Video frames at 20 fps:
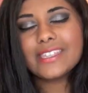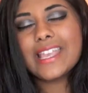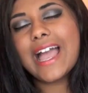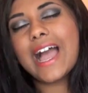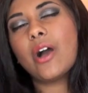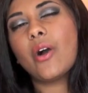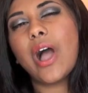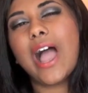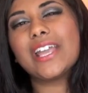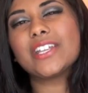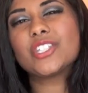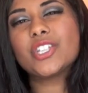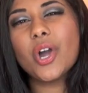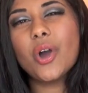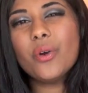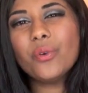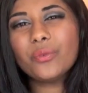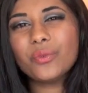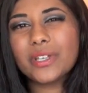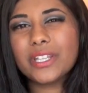Now, I
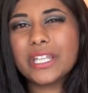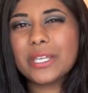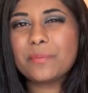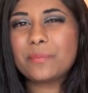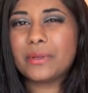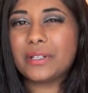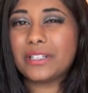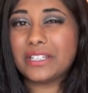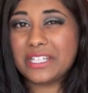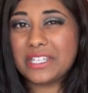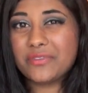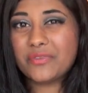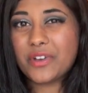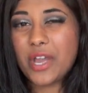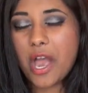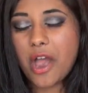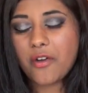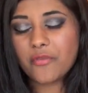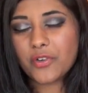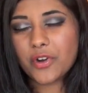don't really believe
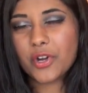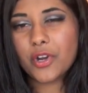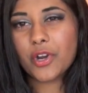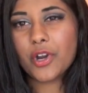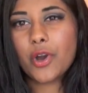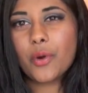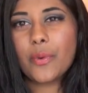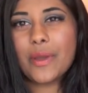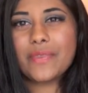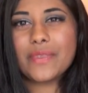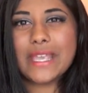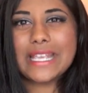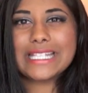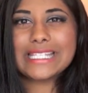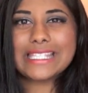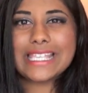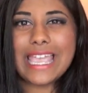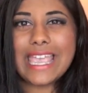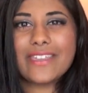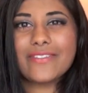CoverGirl when they
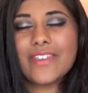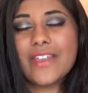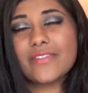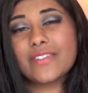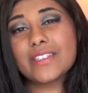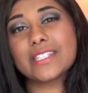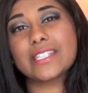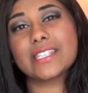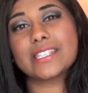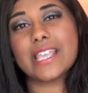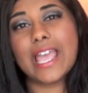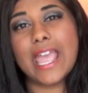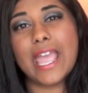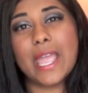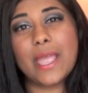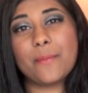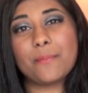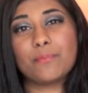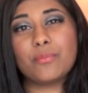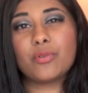say that this is
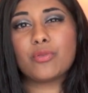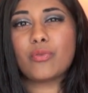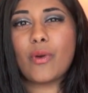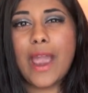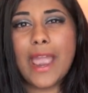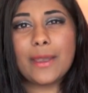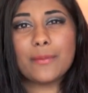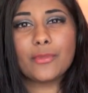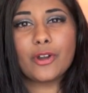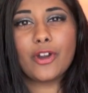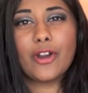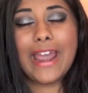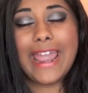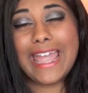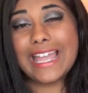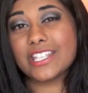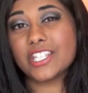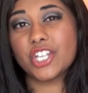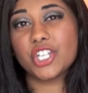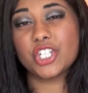a primer
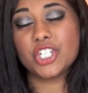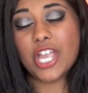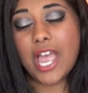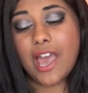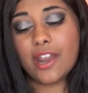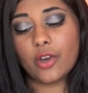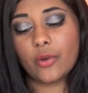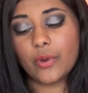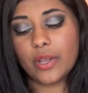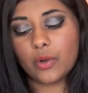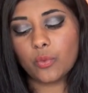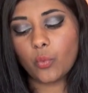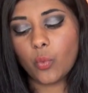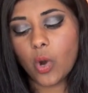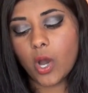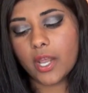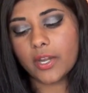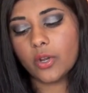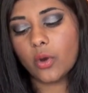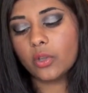and a shadow in
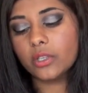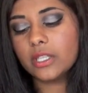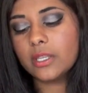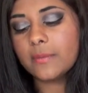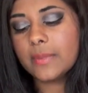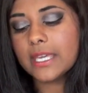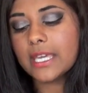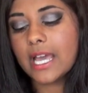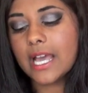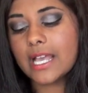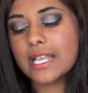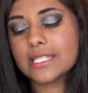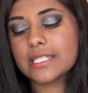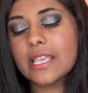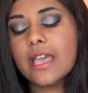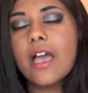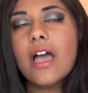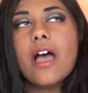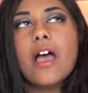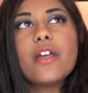one, only
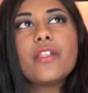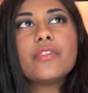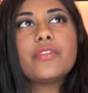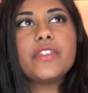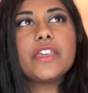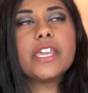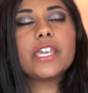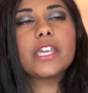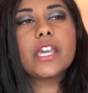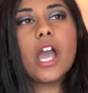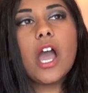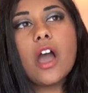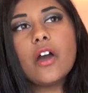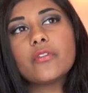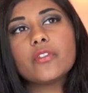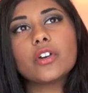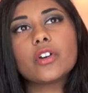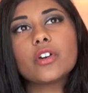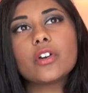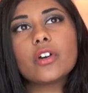because the
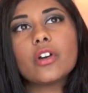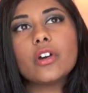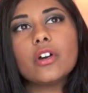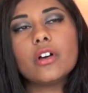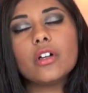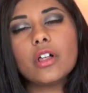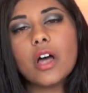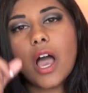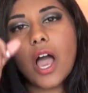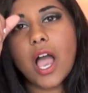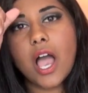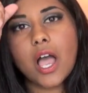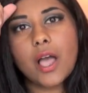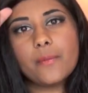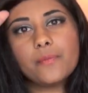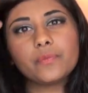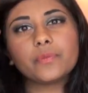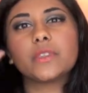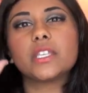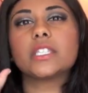CoverGirl,
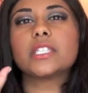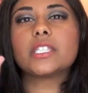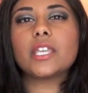um, the